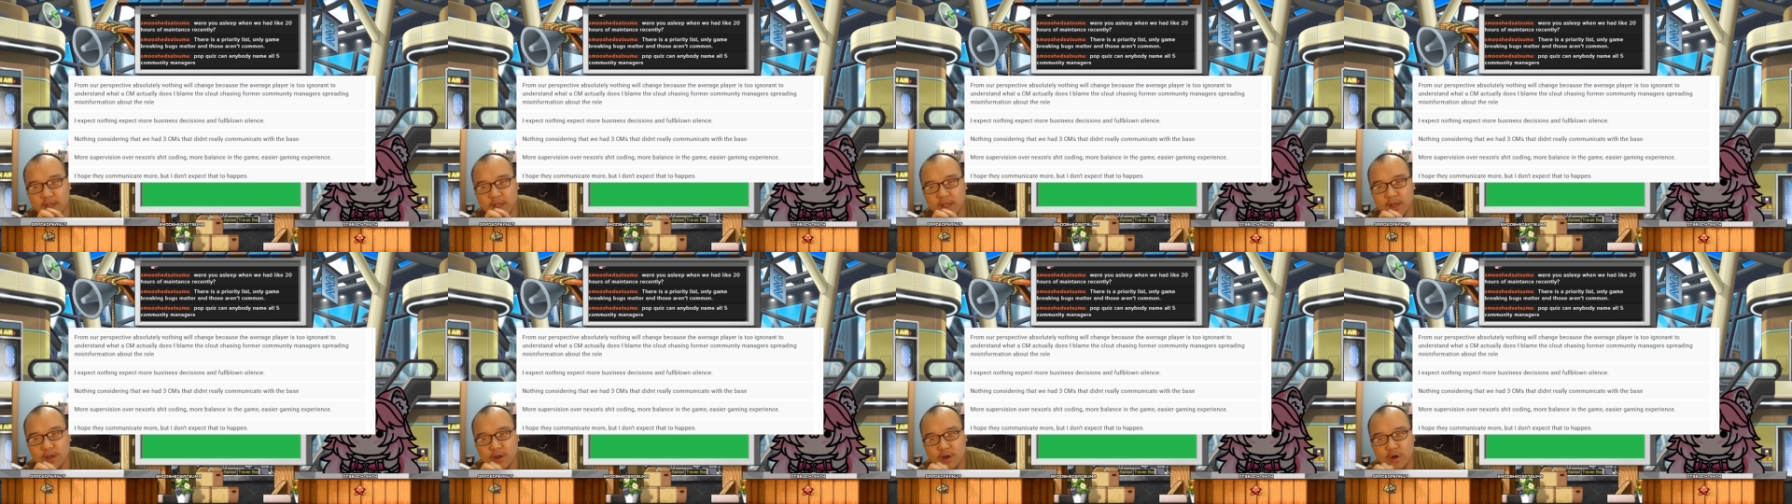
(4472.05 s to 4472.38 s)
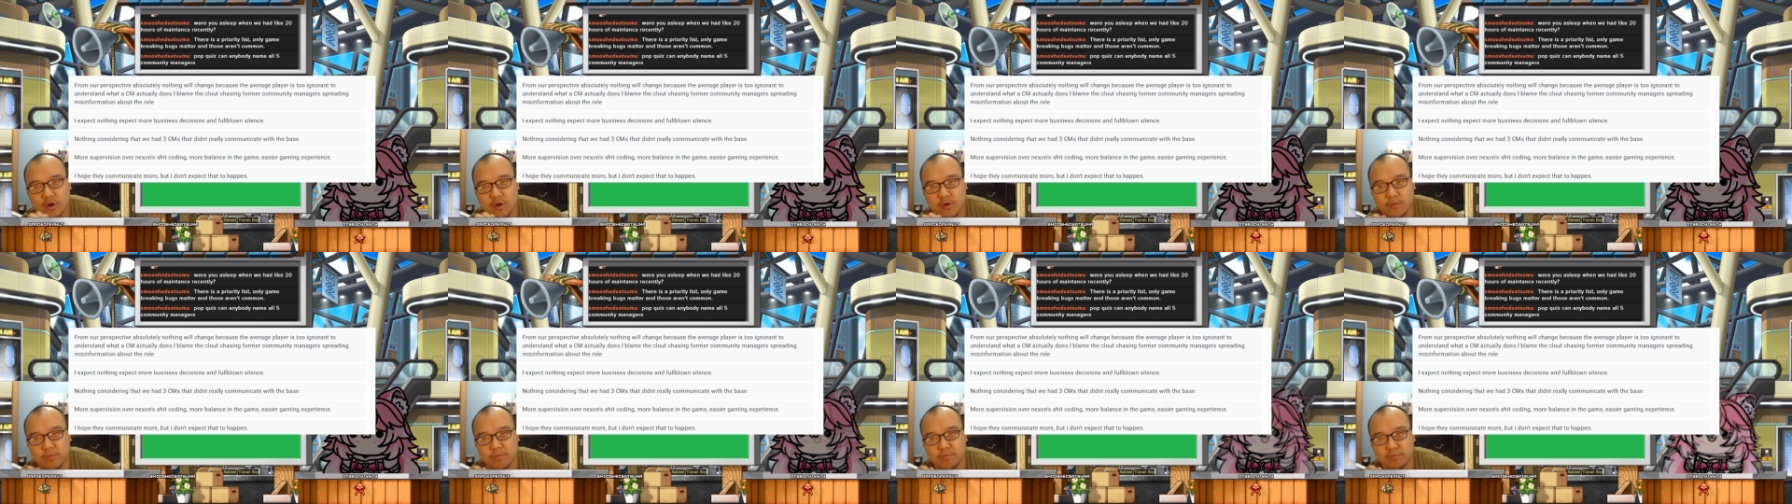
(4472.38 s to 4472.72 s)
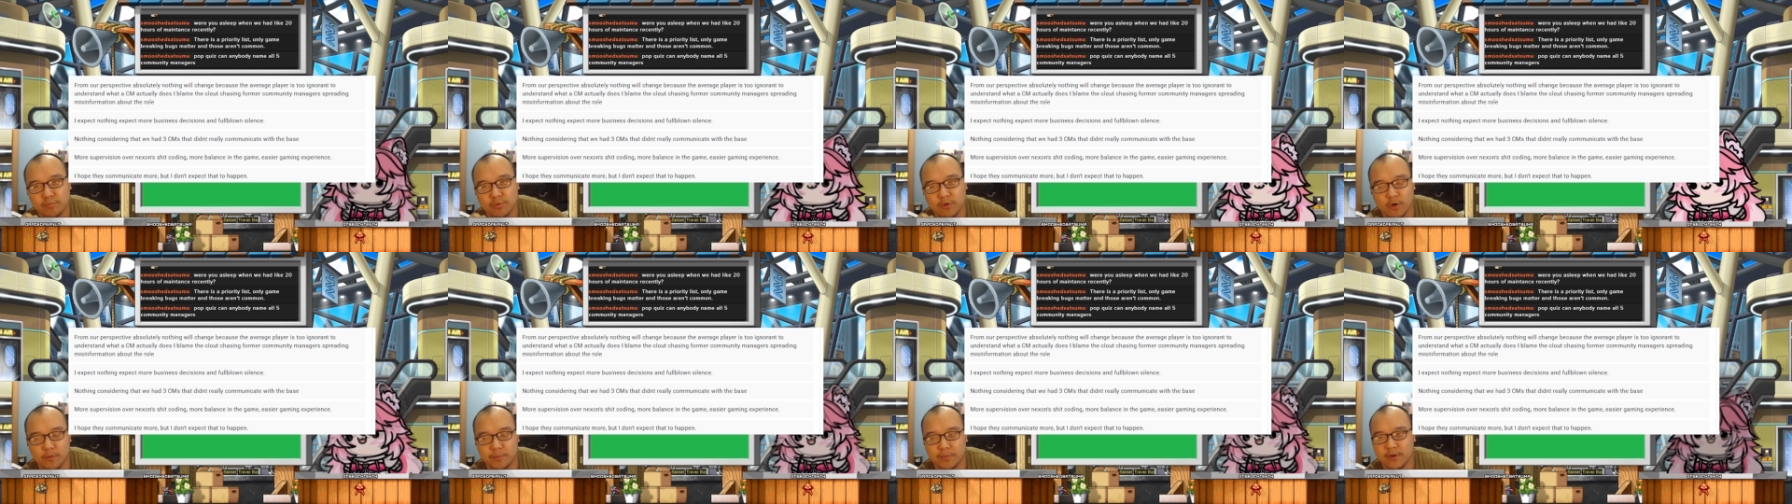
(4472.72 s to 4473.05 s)

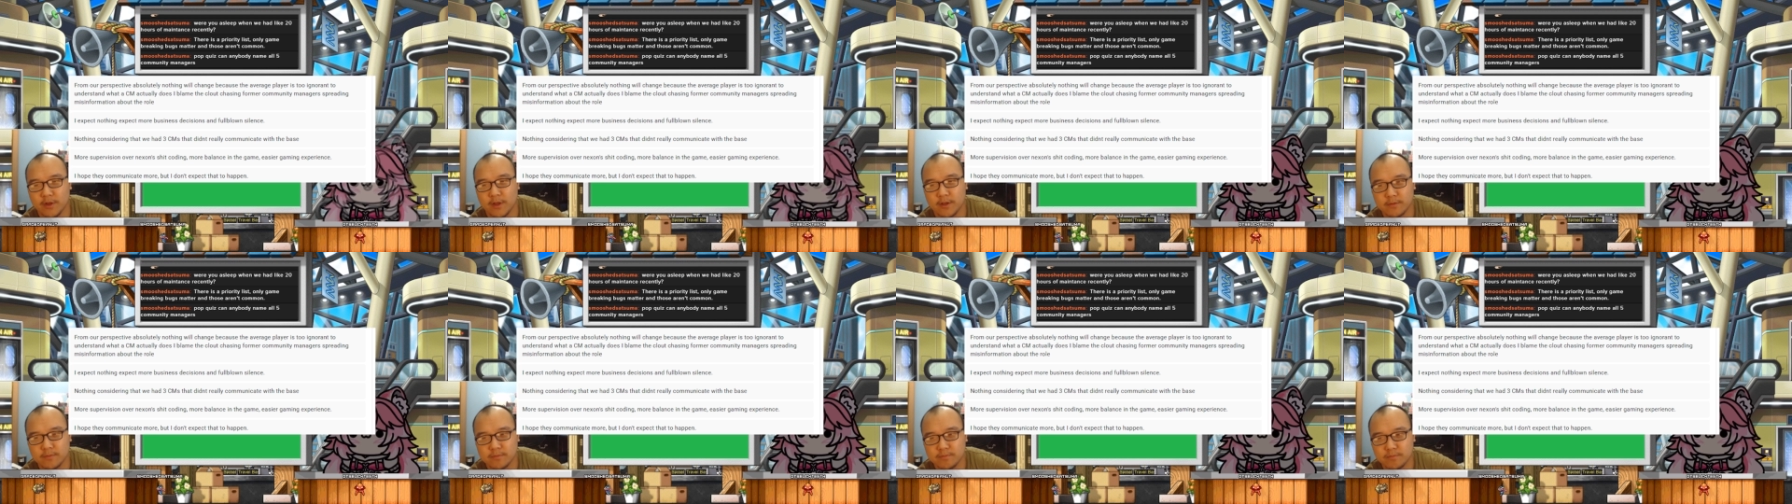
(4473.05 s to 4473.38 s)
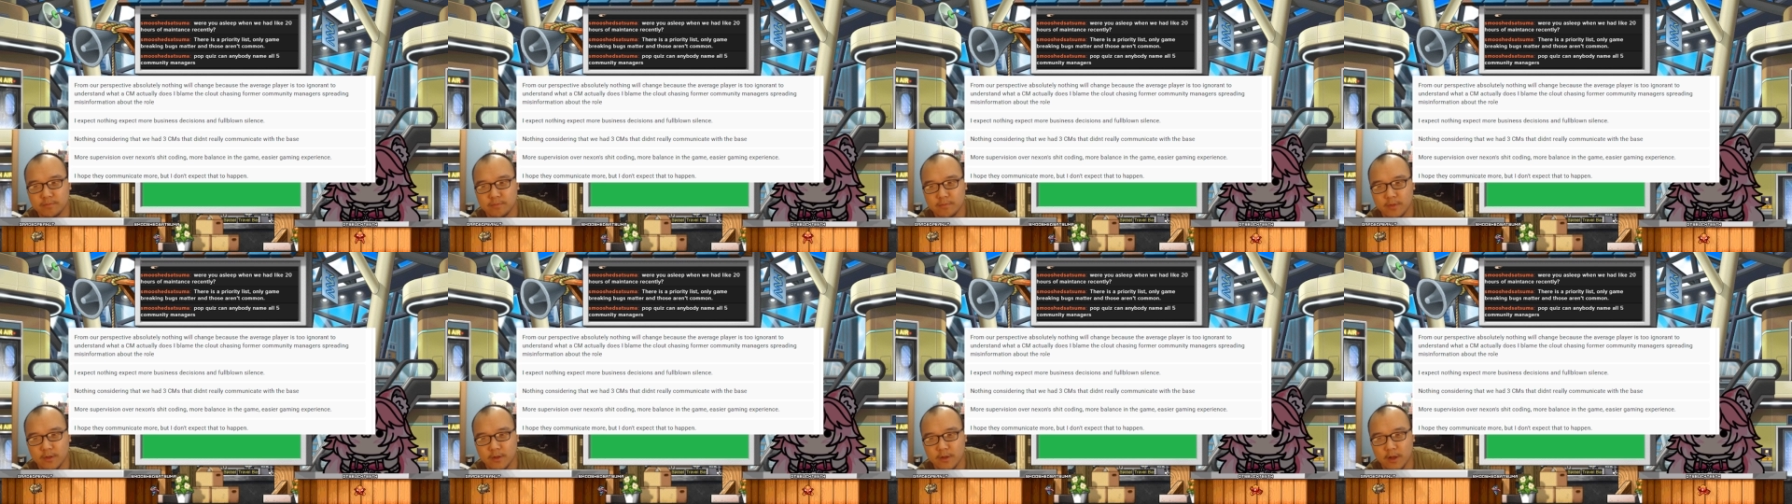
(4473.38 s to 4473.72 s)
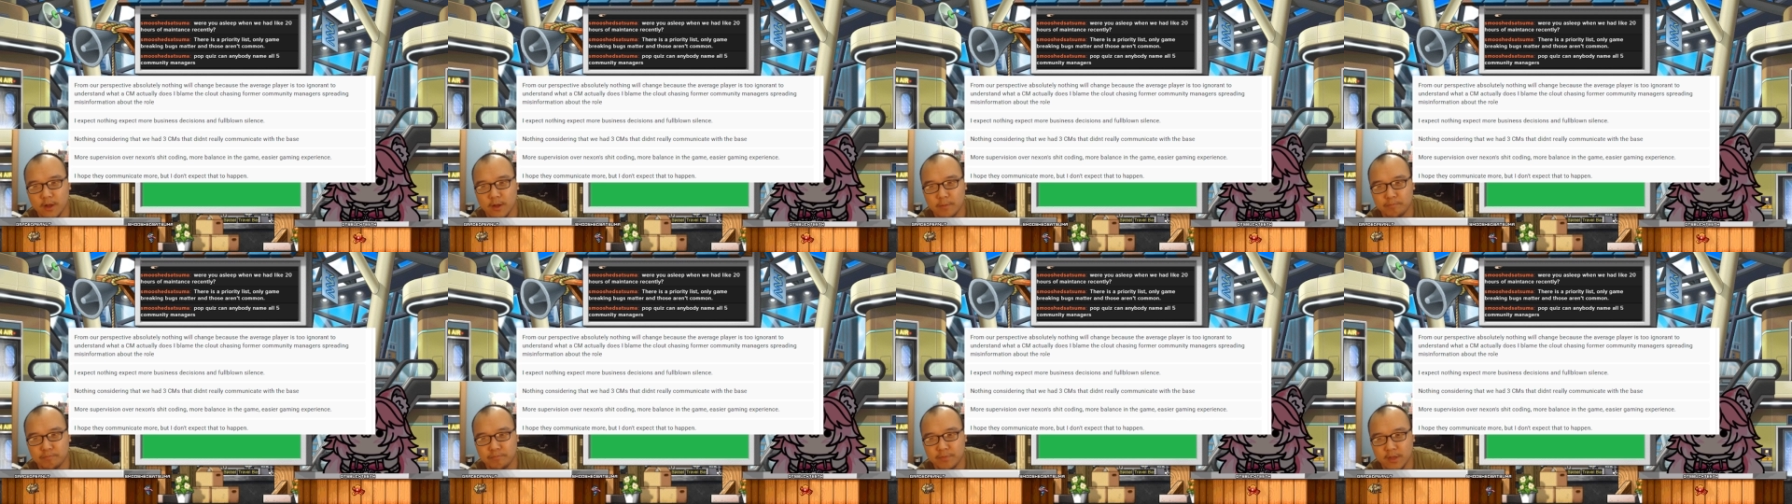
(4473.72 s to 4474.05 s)
inappropriate
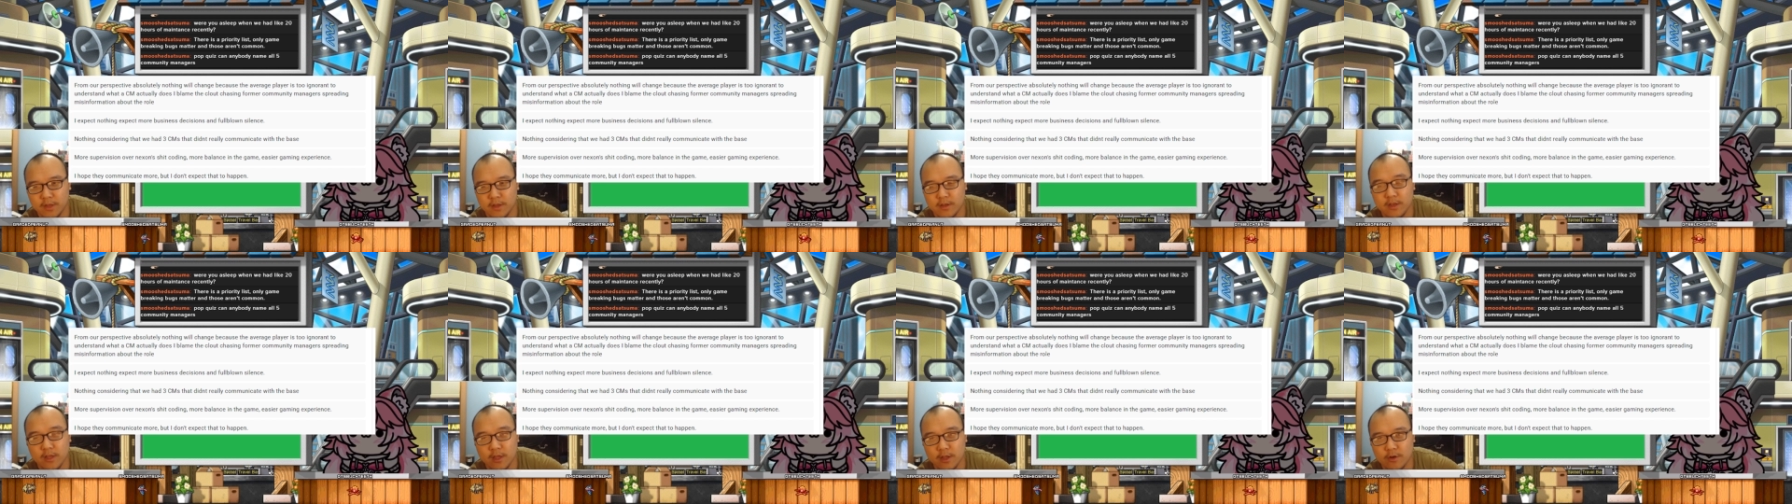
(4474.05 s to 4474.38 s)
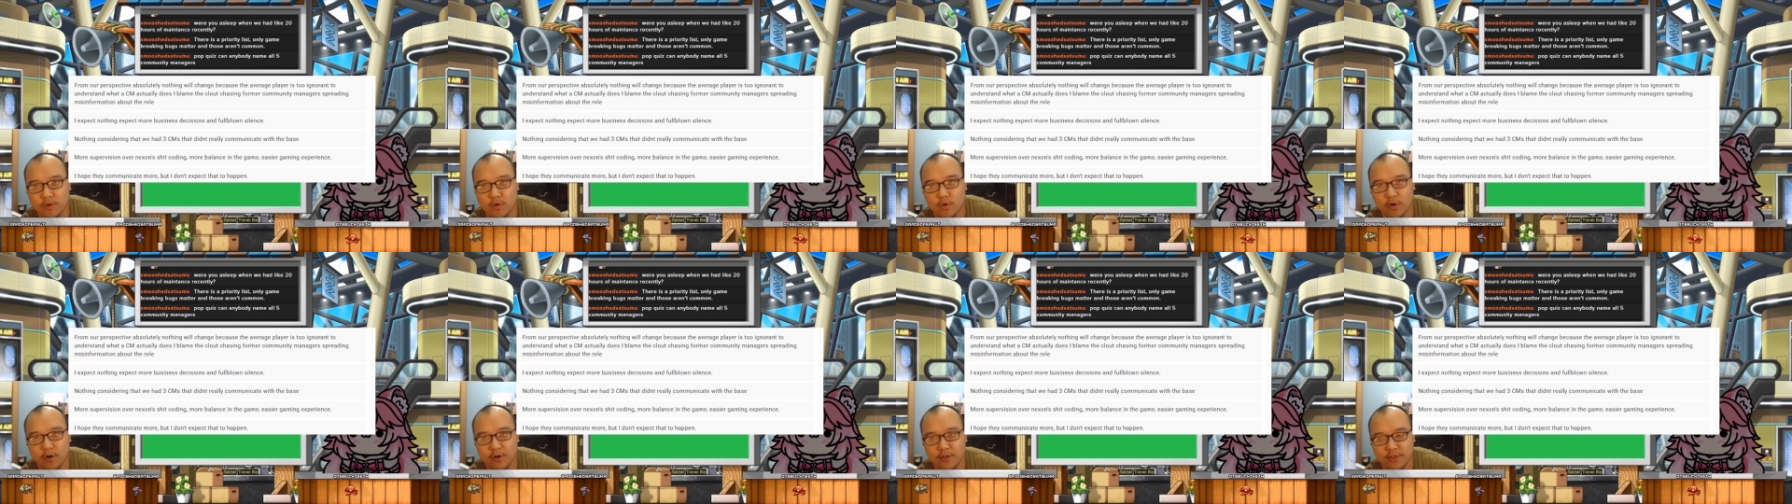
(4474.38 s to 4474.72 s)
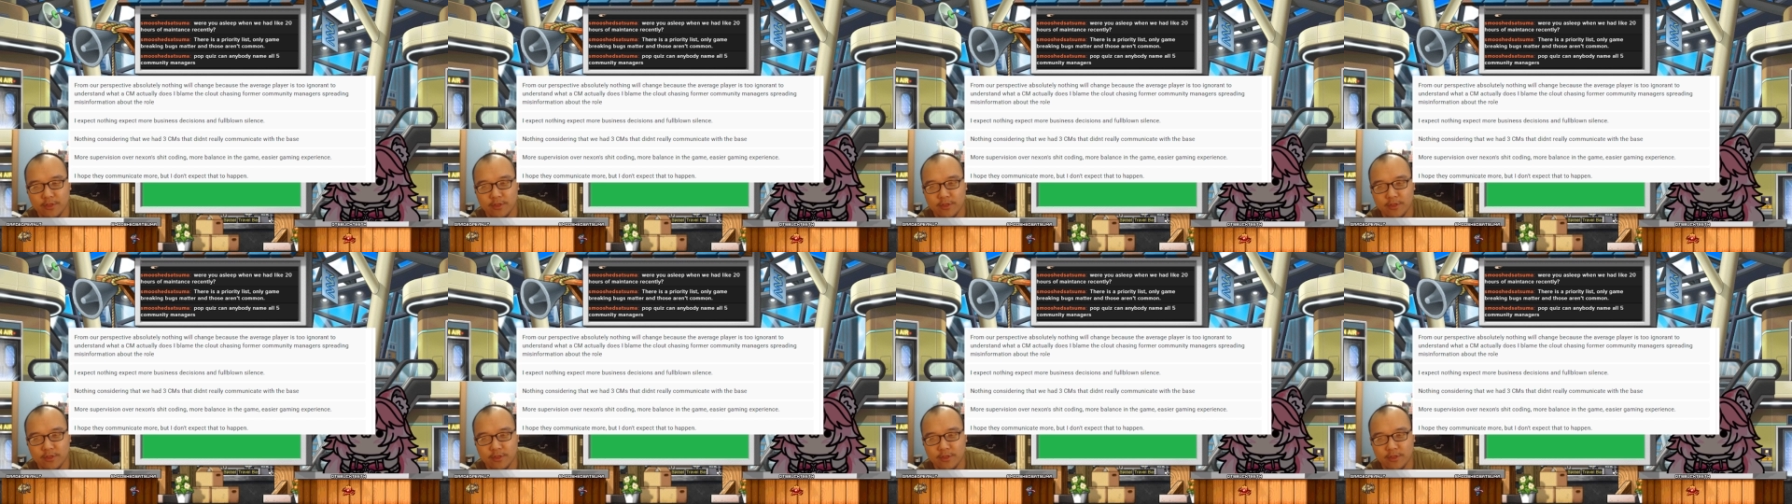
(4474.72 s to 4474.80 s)
opinion or